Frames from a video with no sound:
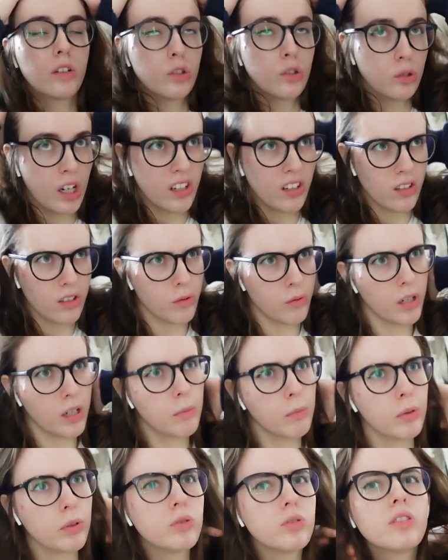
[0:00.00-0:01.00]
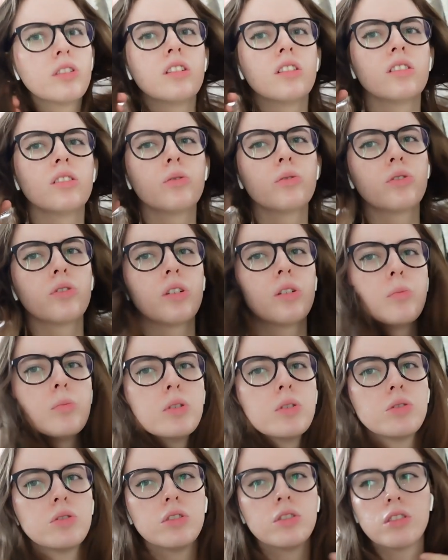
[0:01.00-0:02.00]
I don't know when I'm posting this. I'll try to
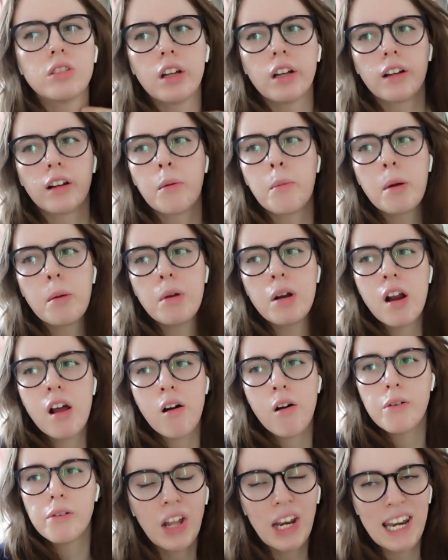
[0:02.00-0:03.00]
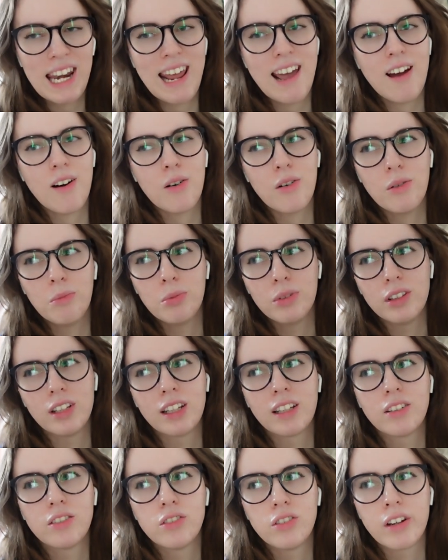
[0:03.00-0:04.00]
post this like maybe now. Not now, but
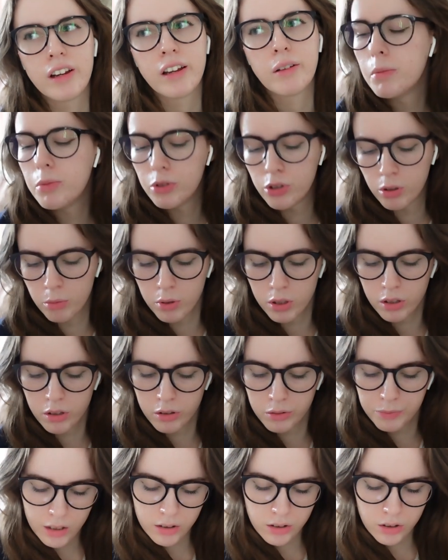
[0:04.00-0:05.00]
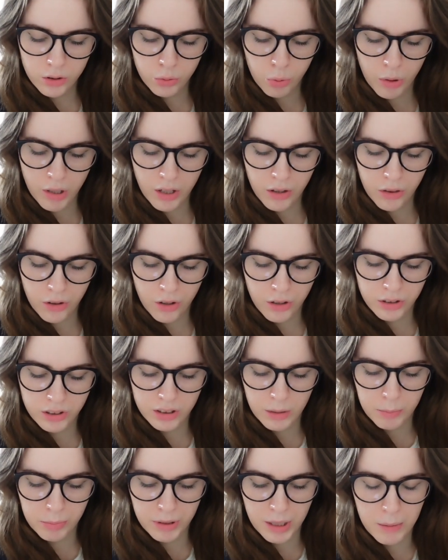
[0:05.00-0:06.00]
like today. Maybe tomorrow. It's the 23rd
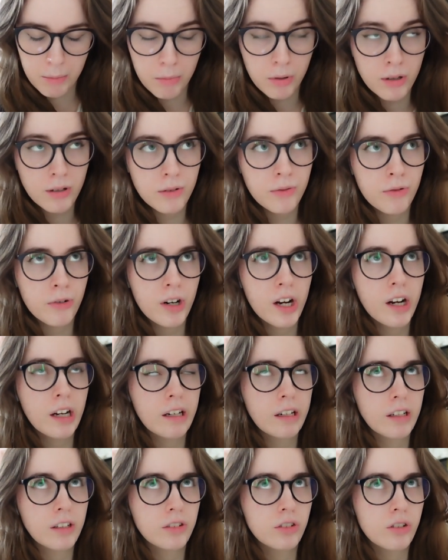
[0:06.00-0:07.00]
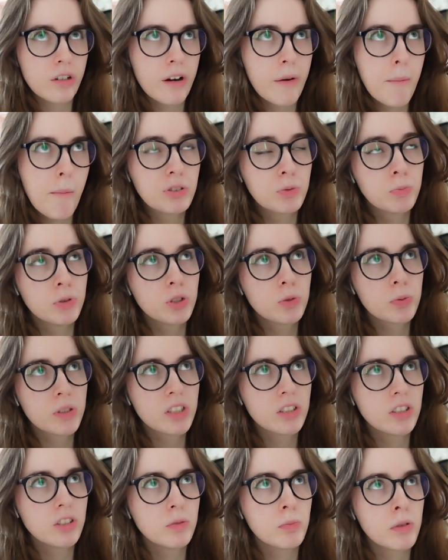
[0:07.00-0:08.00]
September, Friday today. It's Bruce
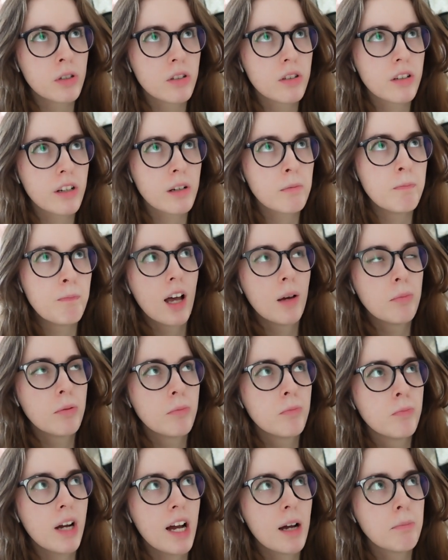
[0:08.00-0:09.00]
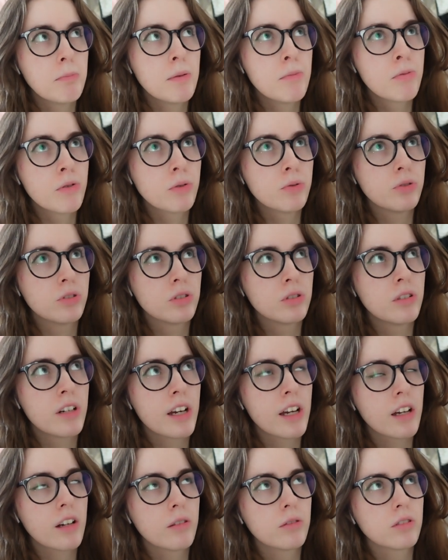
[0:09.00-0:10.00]
Springsteen's birthday. Happy Bruce
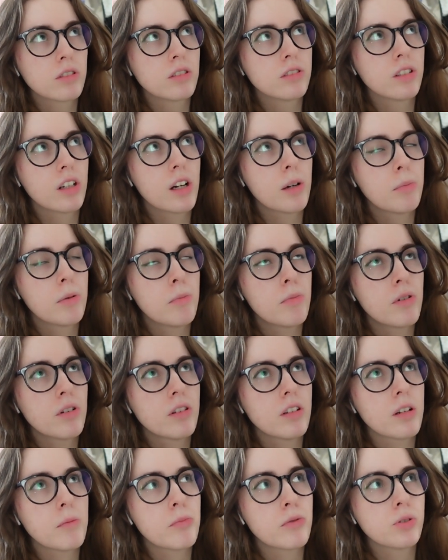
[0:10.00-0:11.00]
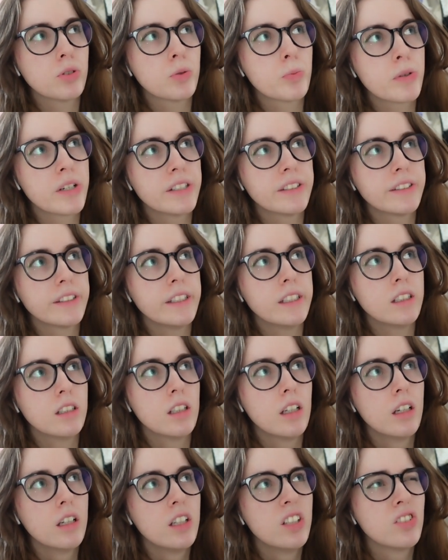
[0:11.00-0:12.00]
Day. I was gonna say happy birthday, Bruce Springsteen.
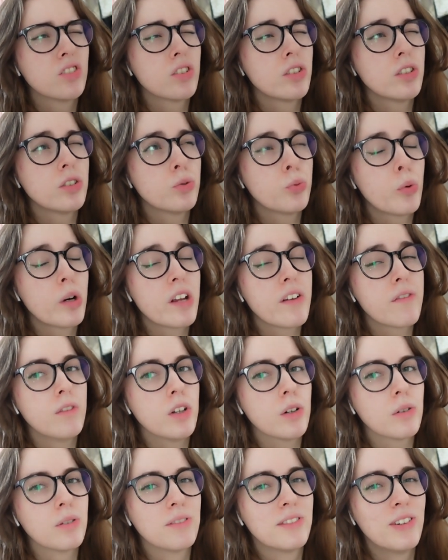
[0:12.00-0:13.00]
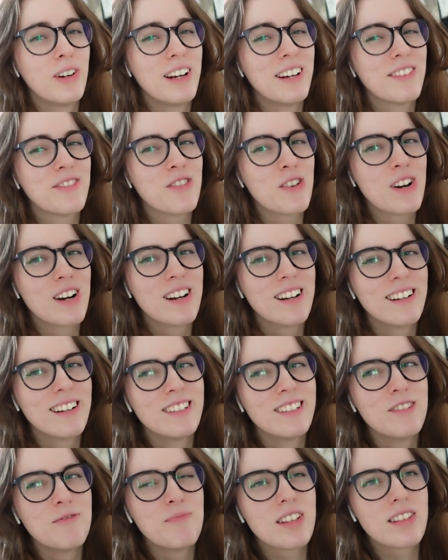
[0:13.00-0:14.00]
He's turning 24.
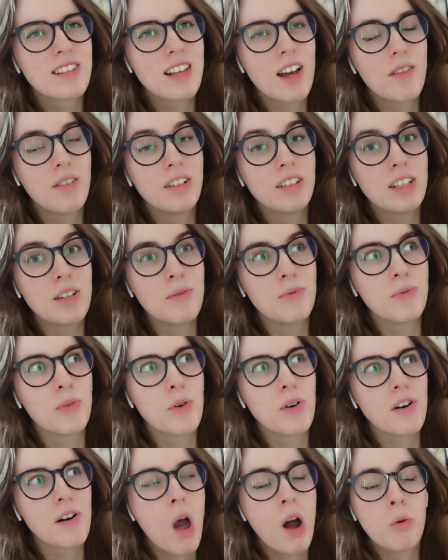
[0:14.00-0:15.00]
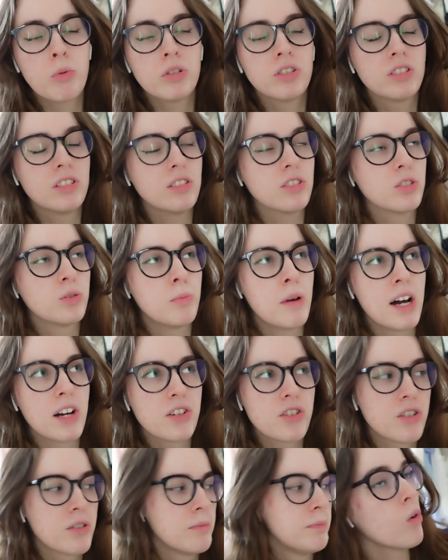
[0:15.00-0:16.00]
74. I would still
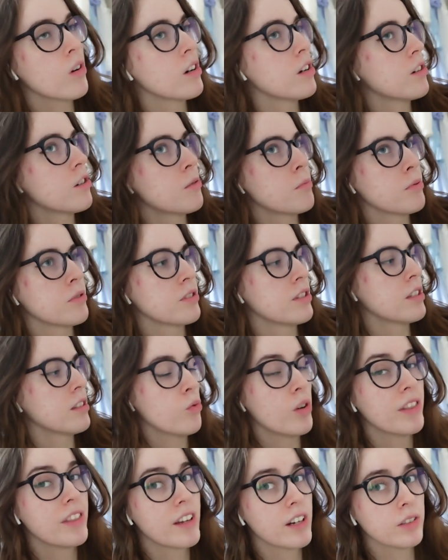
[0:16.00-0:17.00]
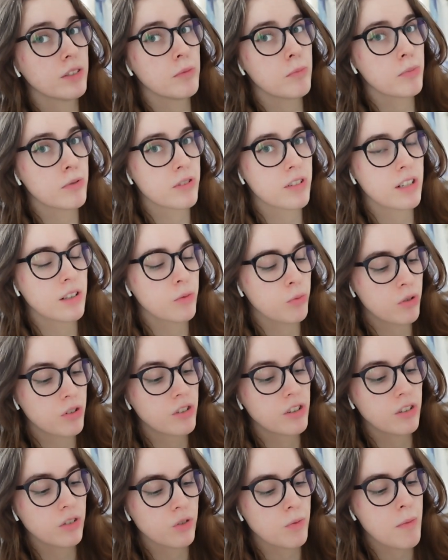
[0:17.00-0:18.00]
smash. 100%. 1000% would
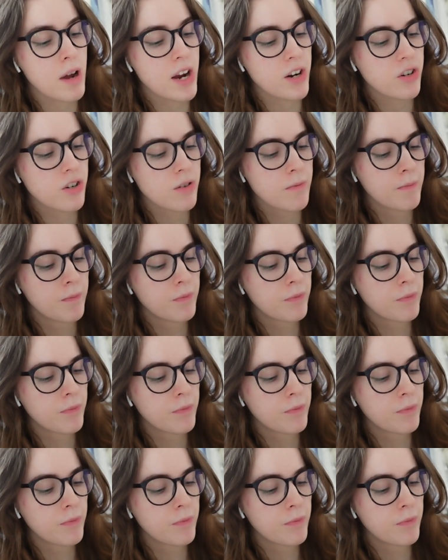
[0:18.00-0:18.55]
still smash.